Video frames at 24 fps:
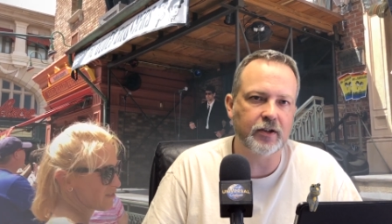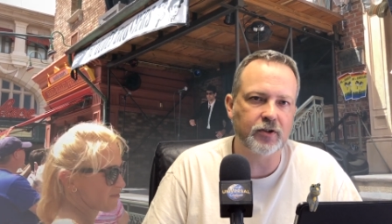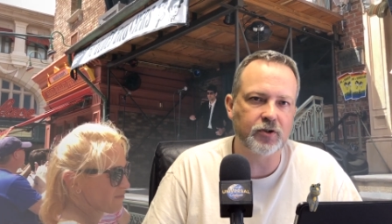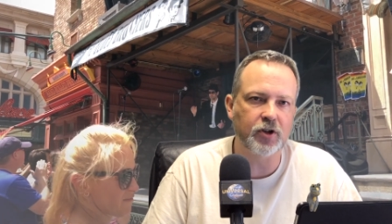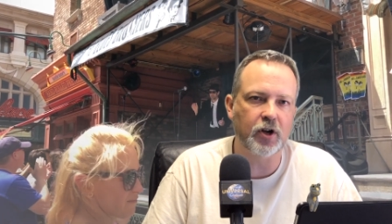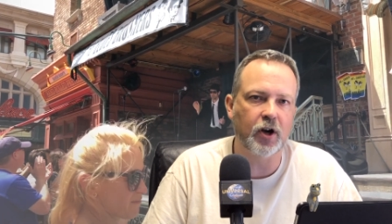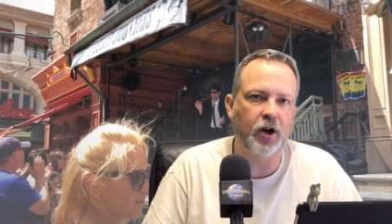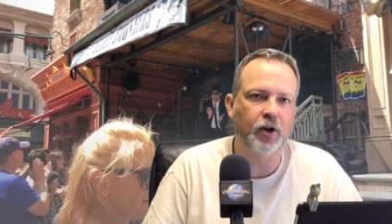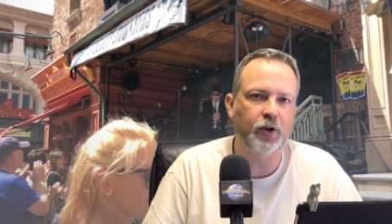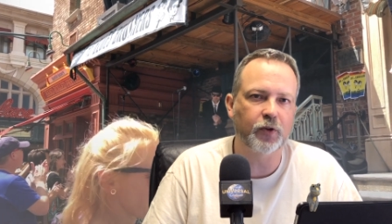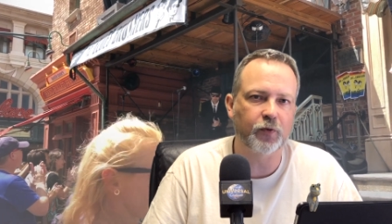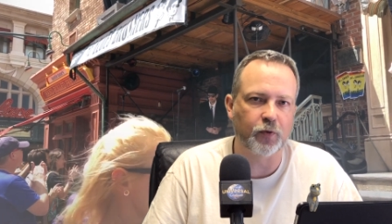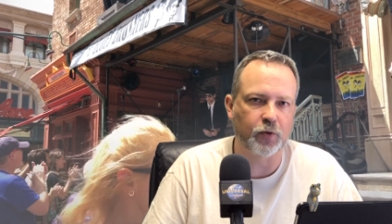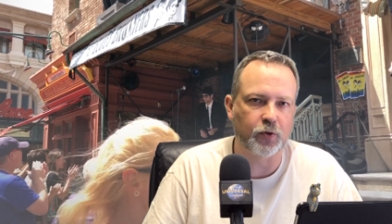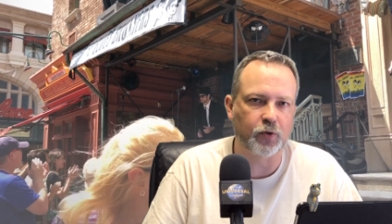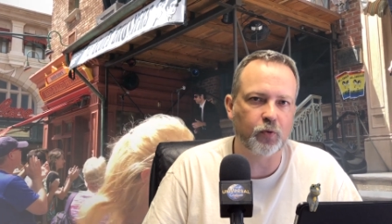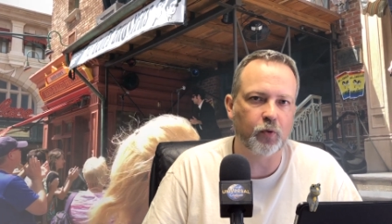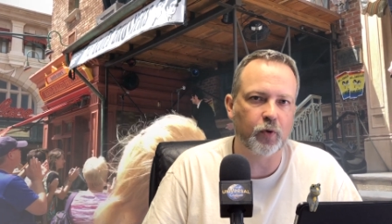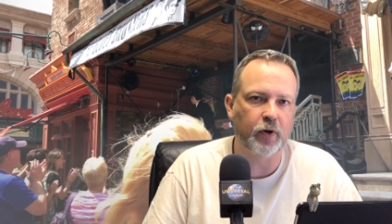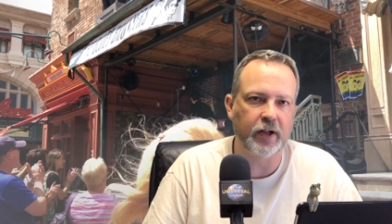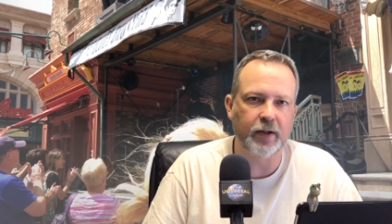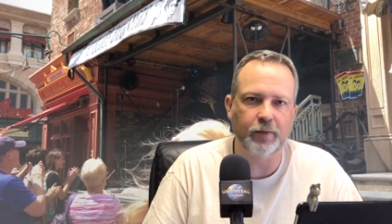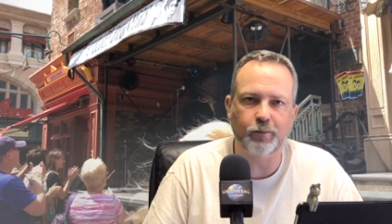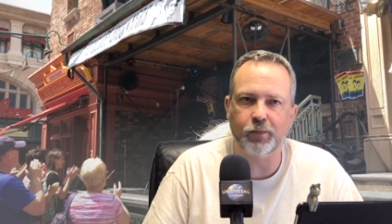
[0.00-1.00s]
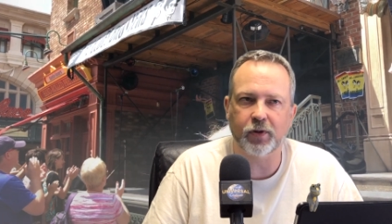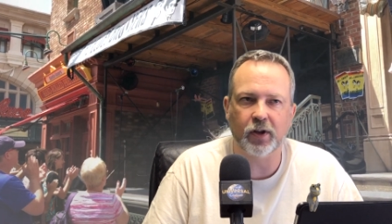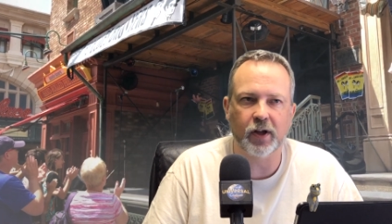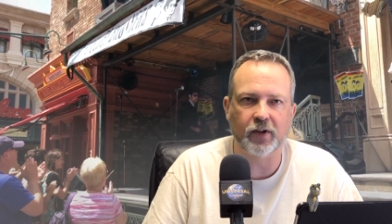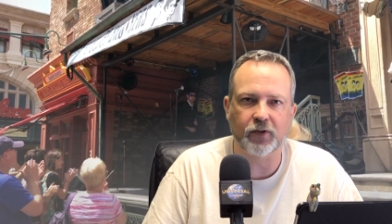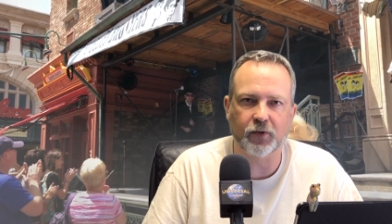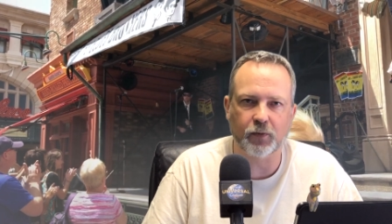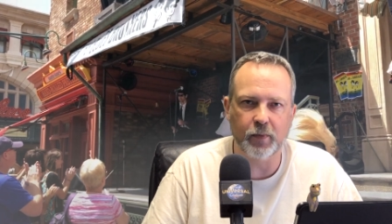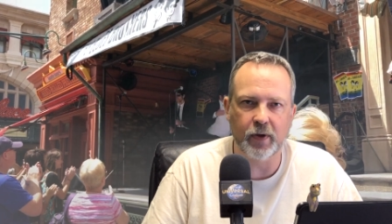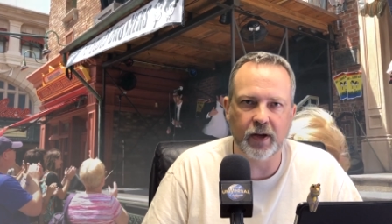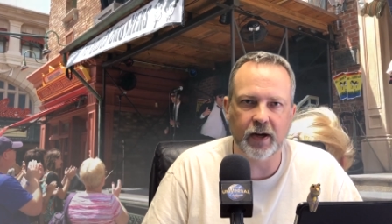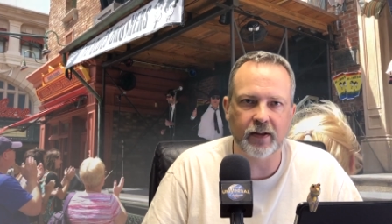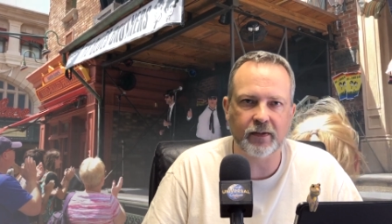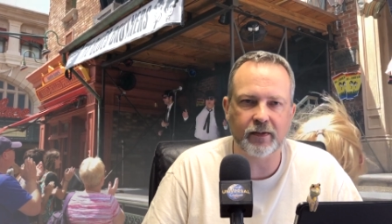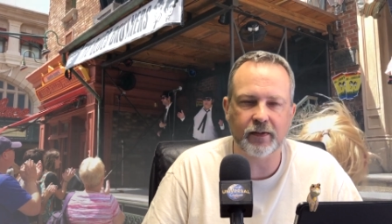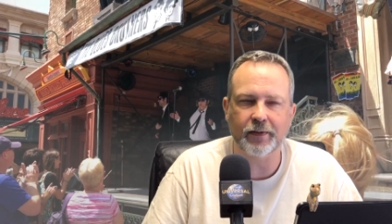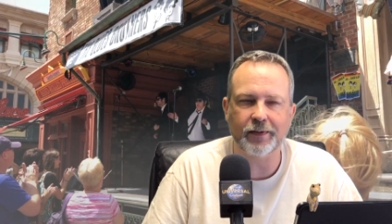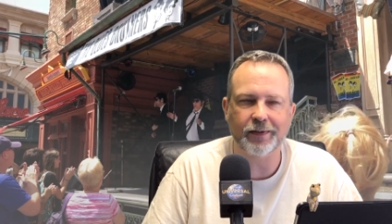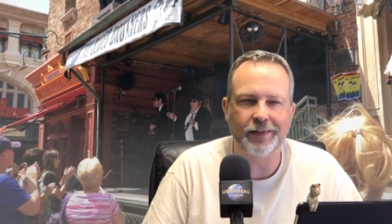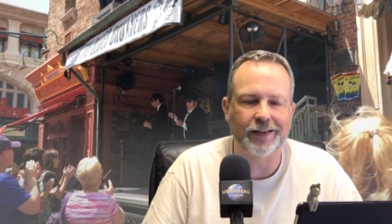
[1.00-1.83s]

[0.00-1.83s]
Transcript: songs for 20 plus minutes,